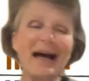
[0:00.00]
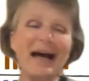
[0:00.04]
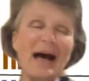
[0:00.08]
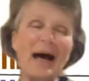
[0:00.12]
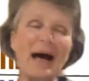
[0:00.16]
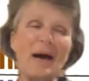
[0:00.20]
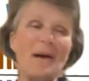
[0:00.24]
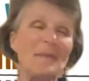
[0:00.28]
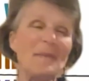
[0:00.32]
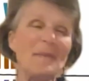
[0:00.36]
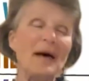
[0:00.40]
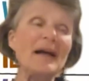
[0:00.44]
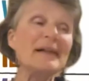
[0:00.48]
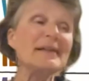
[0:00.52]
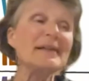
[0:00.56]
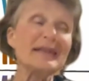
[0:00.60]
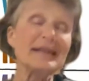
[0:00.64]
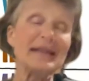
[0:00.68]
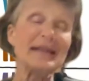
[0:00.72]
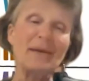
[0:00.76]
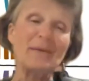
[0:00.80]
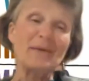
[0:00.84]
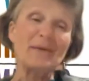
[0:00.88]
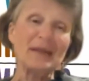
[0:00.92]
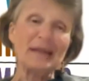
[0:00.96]
I
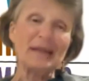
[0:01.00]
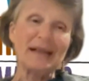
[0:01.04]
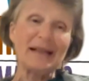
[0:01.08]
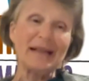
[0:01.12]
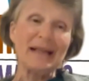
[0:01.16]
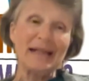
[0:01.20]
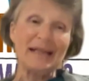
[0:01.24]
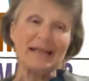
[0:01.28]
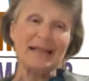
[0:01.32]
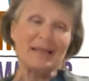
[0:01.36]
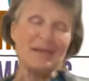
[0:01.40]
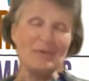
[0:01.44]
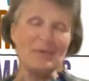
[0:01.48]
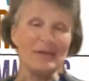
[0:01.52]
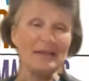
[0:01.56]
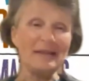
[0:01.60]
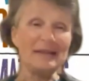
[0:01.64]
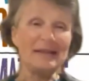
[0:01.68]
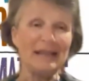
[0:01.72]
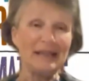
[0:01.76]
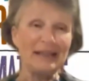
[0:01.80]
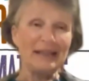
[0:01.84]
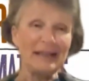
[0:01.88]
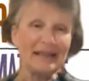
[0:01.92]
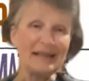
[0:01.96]
did that with a class
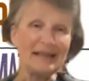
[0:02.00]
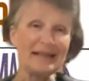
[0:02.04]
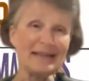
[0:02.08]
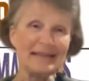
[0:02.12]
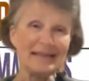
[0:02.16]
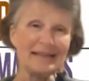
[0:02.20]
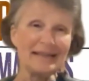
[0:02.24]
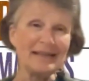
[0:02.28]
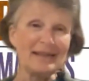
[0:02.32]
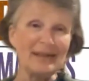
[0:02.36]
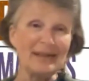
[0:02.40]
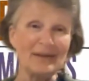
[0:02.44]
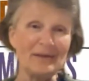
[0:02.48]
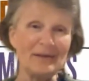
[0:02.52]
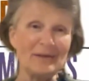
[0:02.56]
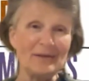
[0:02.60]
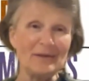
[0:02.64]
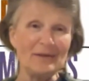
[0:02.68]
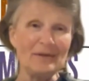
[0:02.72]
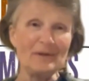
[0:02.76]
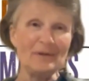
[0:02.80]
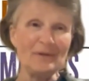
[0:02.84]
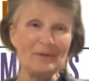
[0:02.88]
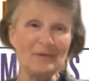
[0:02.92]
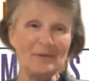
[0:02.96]
1 year.
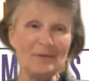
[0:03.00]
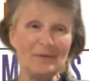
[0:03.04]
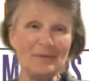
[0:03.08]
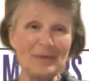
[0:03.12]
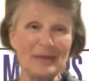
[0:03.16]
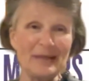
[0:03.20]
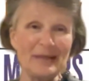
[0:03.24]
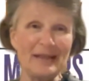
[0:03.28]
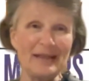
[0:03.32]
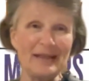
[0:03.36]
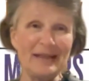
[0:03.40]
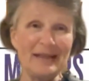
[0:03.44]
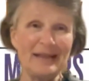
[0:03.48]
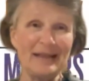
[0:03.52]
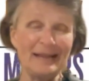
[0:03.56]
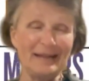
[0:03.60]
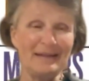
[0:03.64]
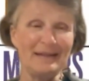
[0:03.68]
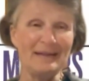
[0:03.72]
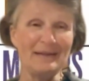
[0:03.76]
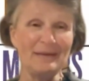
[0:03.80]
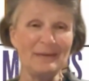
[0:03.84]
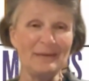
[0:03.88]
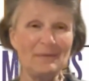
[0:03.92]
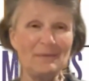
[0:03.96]
So
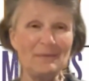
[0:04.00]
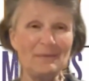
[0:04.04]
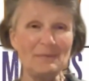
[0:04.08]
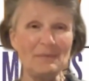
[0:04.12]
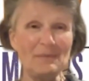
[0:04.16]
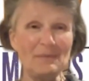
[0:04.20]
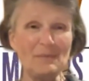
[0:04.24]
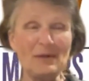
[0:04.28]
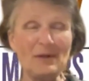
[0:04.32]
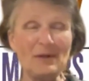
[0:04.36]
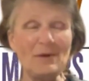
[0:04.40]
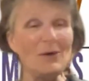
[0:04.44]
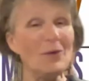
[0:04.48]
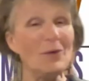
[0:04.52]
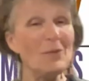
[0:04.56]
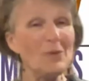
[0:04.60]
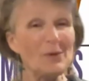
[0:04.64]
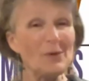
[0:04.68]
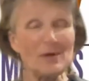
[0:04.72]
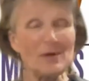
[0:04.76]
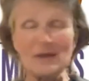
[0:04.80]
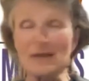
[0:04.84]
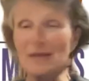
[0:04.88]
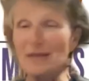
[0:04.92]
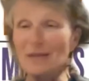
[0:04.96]
we all
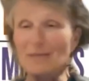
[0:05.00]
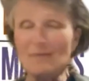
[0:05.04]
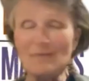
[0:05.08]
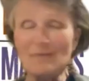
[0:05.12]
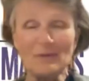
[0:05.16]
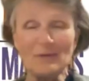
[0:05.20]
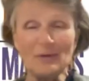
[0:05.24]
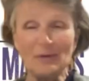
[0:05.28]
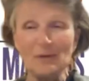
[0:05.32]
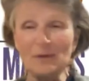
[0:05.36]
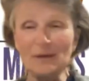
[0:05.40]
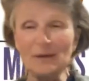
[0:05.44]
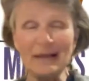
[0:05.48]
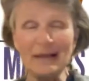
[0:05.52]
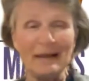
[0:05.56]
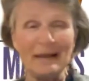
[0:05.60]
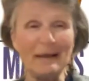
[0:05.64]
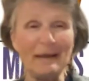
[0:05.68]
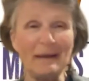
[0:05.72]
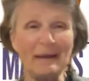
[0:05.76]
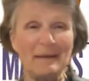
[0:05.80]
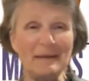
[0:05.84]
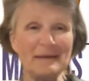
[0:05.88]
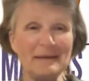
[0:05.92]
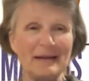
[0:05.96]
brought in some wool
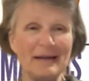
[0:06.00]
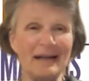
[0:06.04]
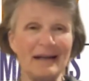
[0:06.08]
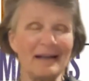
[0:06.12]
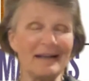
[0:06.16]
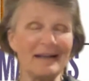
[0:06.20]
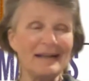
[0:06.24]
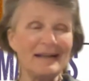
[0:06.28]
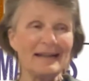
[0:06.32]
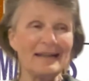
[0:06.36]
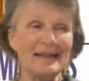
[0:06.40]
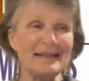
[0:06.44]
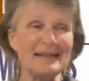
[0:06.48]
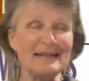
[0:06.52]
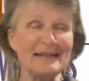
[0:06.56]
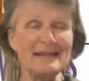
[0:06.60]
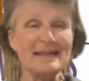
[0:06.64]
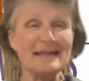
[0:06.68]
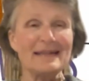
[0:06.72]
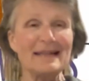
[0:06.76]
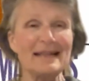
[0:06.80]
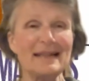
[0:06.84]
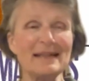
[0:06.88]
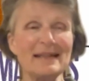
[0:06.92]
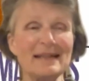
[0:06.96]
and I collected
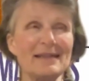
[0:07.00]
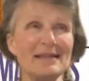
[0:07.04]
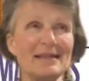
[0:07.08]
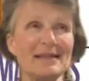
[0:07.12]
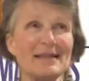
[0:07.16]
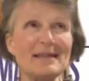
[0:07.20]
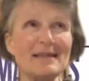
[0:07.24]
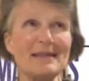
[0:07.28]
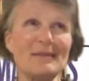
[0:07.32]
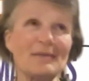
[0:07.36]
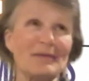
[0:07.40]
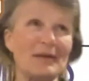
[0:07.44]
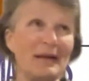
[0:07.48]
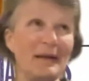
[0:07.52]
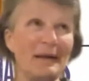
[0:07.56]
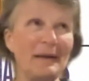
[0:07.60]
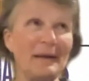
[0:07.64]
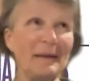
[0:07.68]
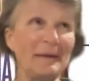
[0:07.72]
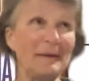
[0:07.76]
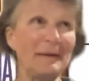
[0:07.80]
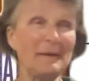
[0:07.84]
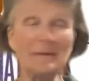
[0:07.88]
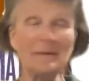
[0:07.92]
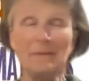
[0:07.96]
the needles
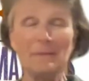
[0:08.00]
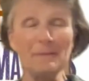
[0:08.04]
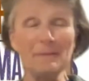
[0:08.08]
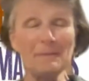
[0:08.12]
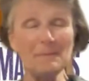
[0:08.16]
and